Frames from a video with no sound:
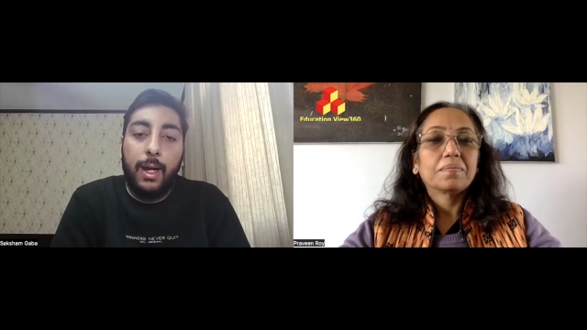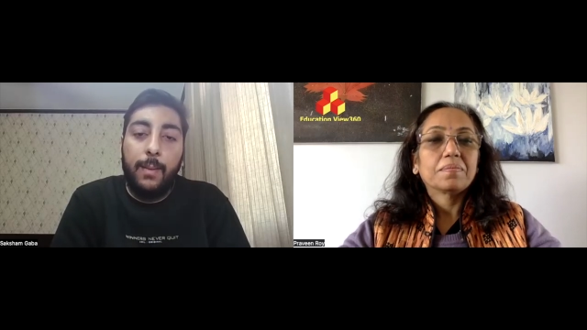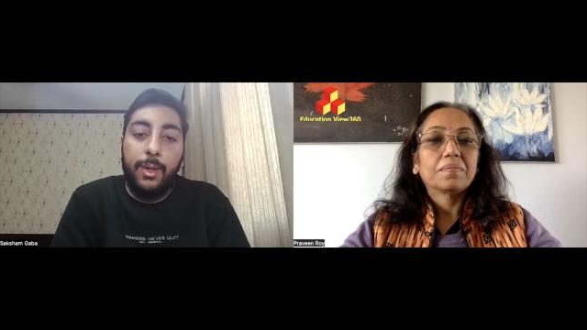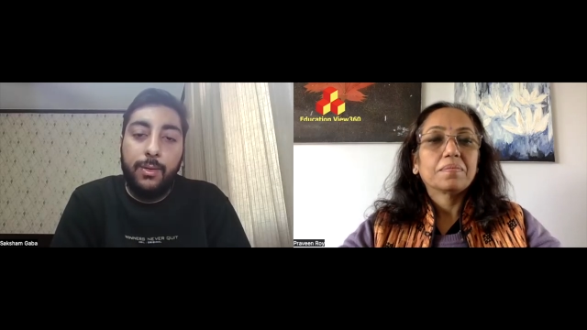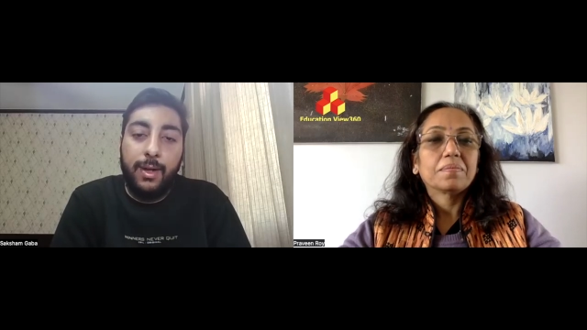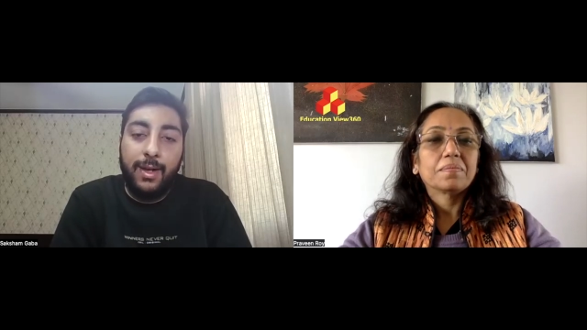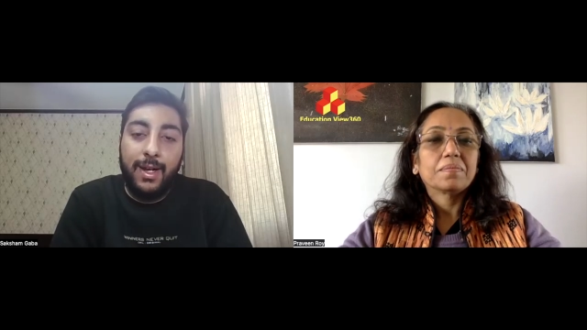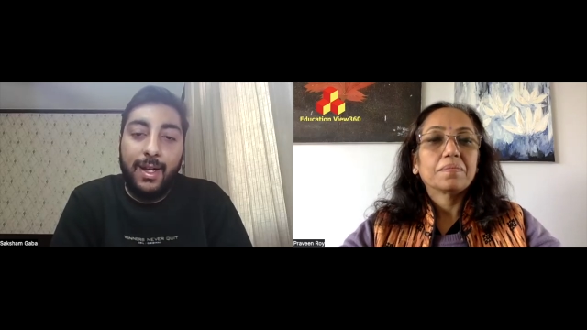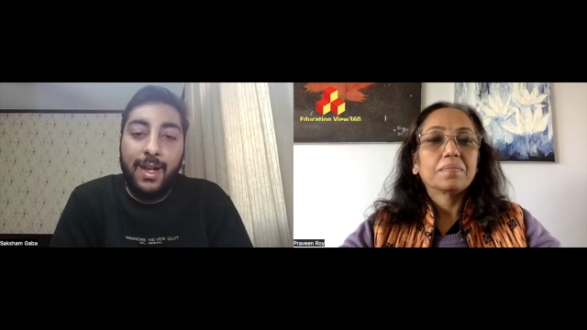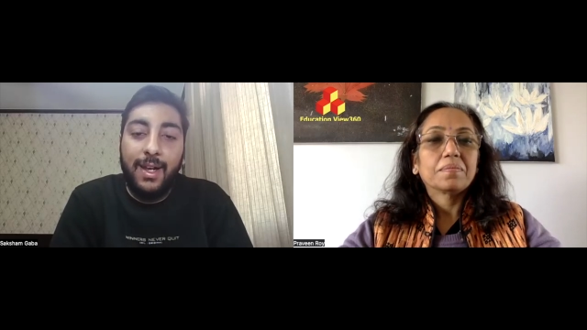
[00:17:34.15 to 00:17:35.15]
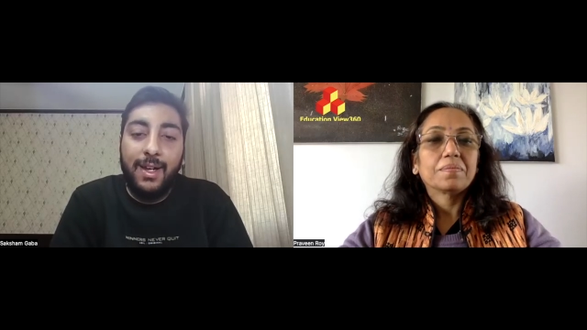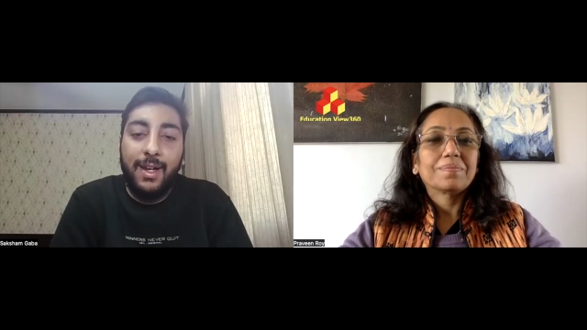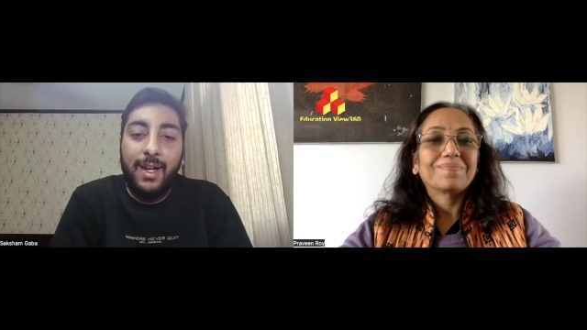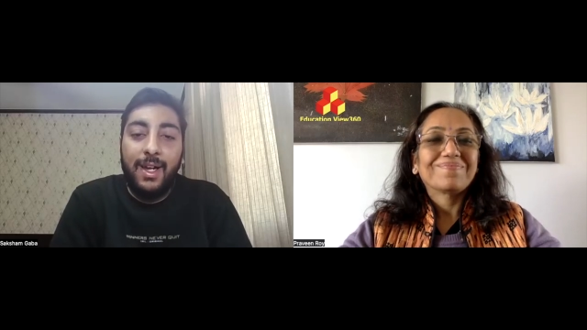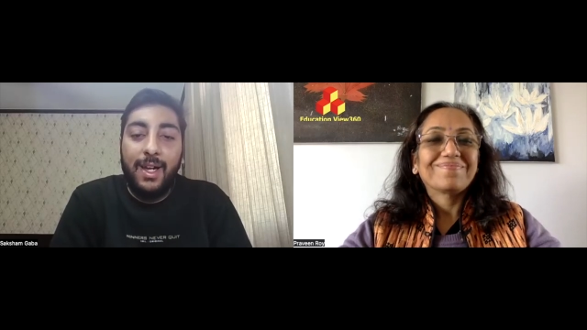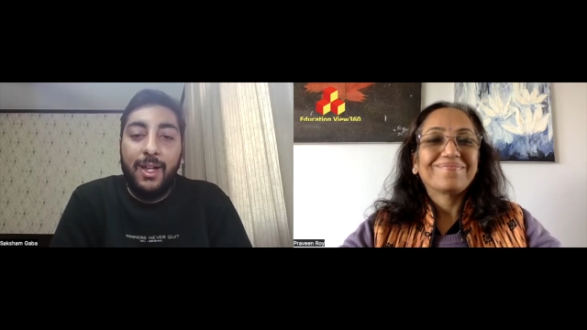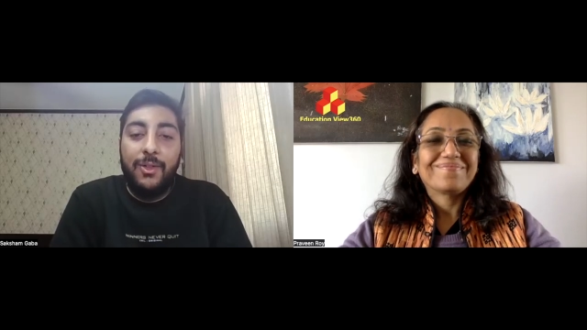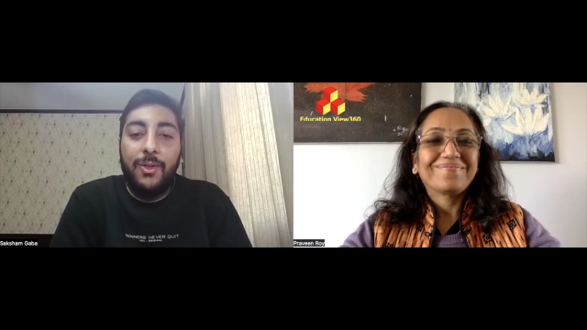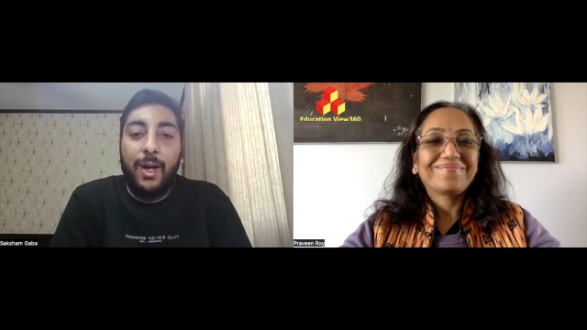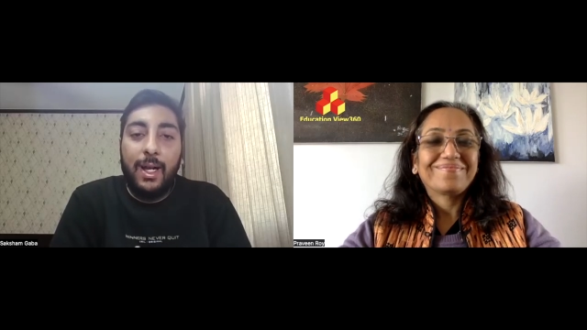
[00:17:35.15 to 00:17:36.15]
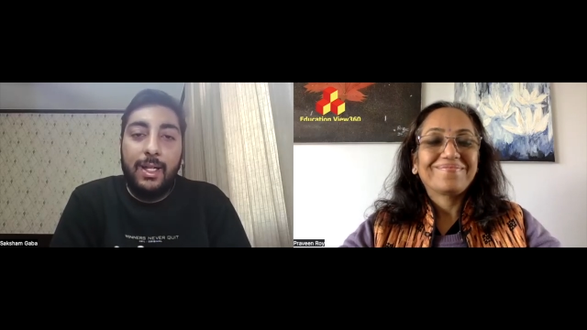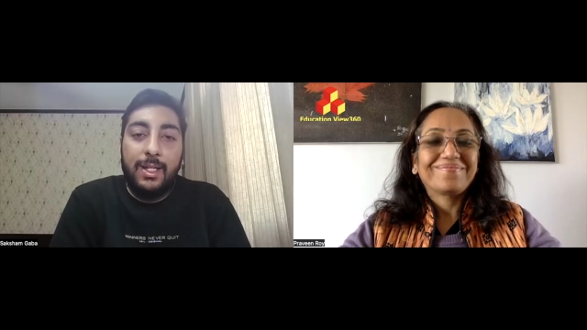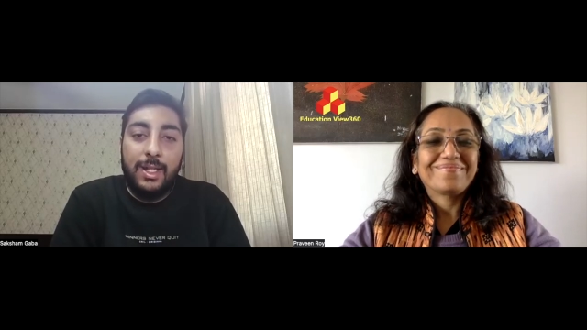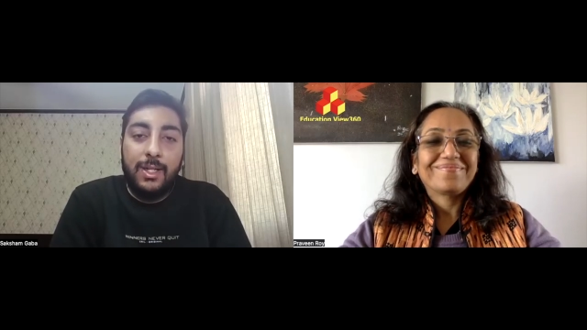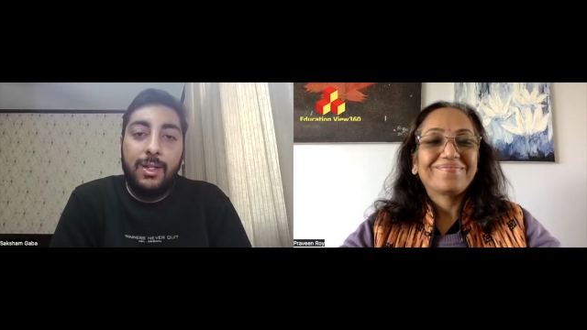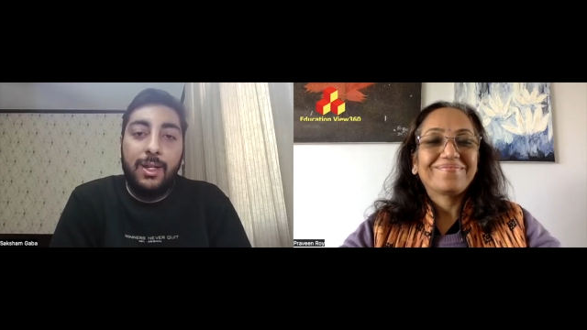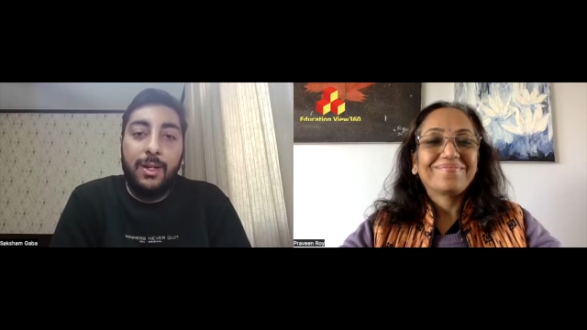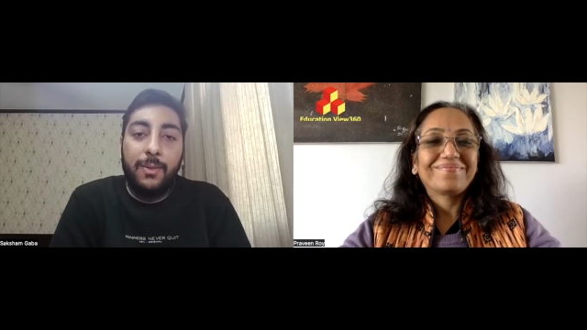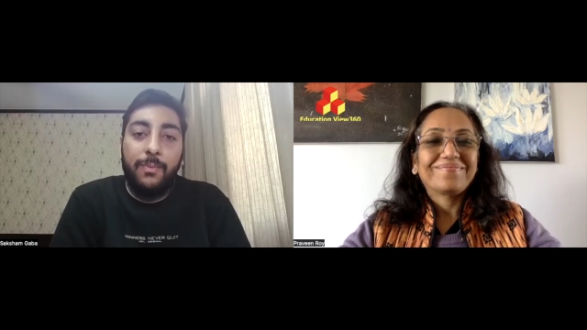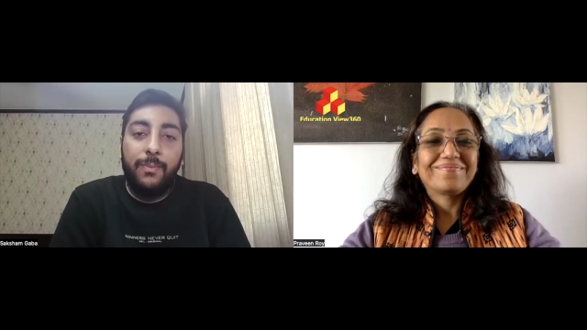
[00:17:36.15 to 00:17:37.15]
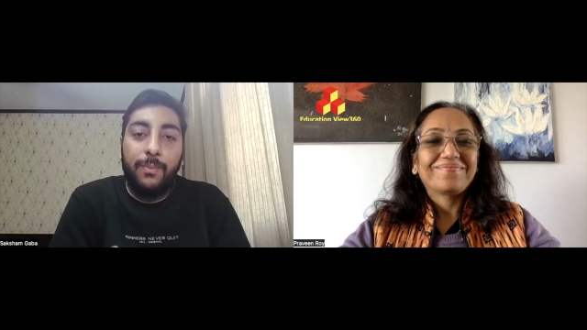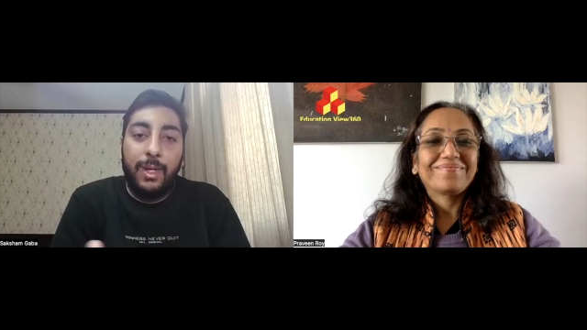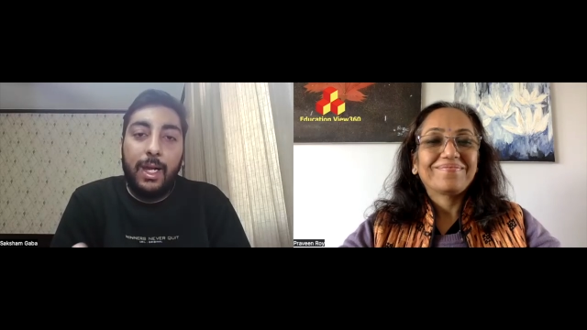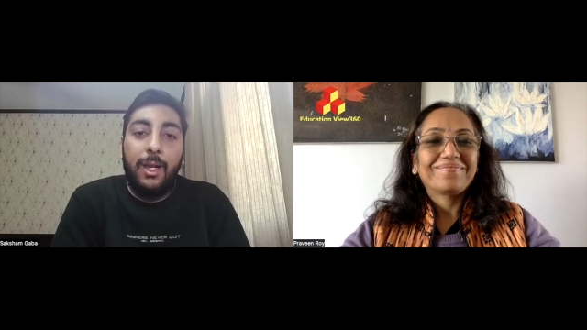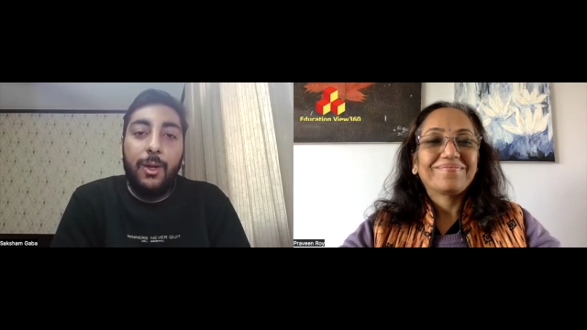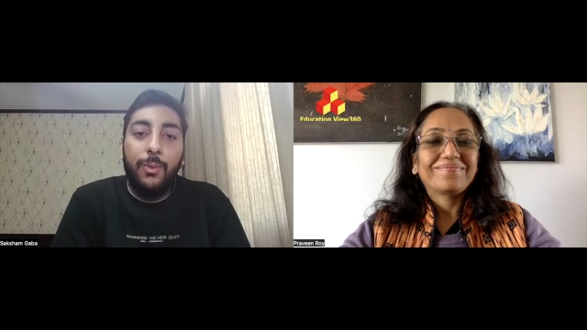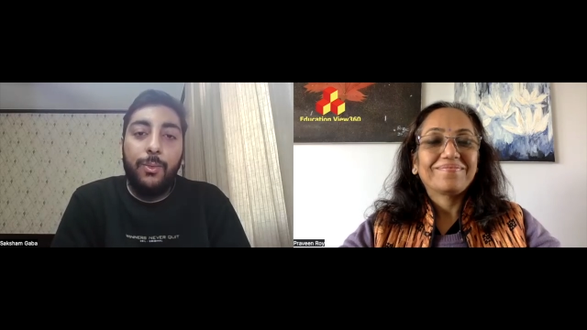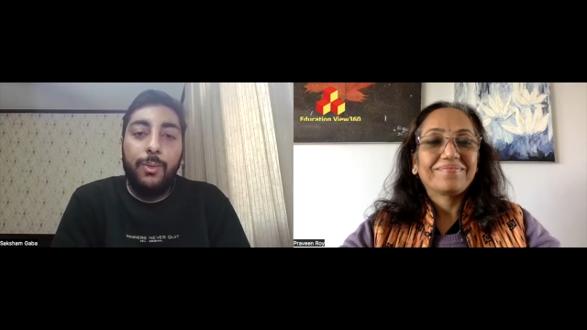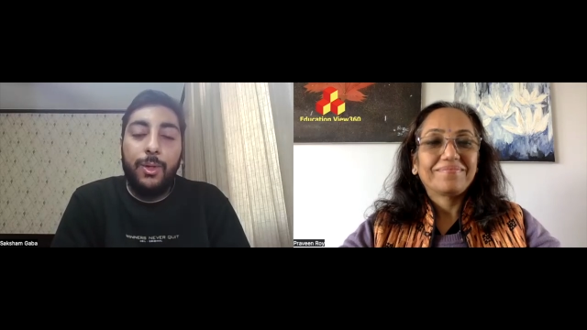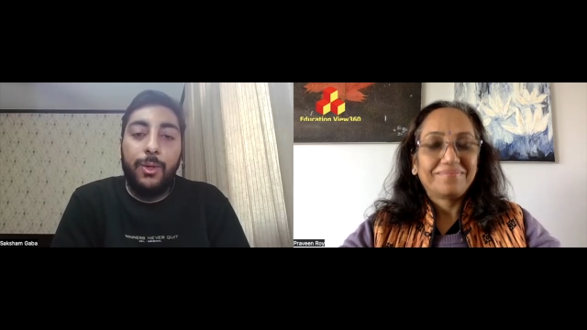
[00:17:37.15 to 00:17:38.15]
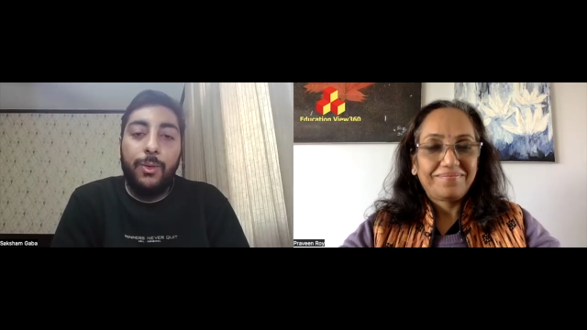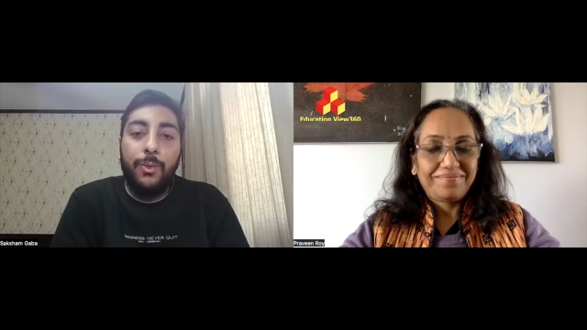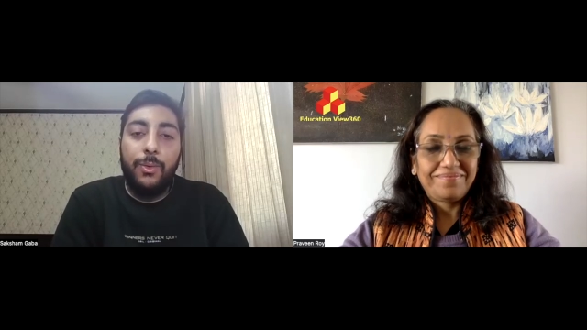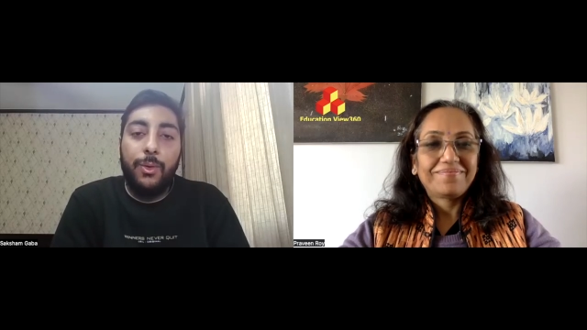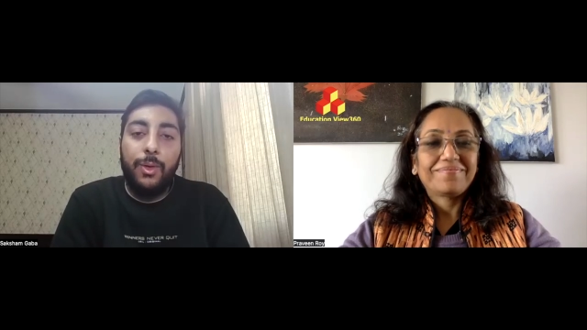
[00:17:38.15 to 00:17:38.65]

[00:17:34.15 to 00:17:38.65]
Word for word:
Speaker 1: I'm just neglecting it so I'll just uh, tell you to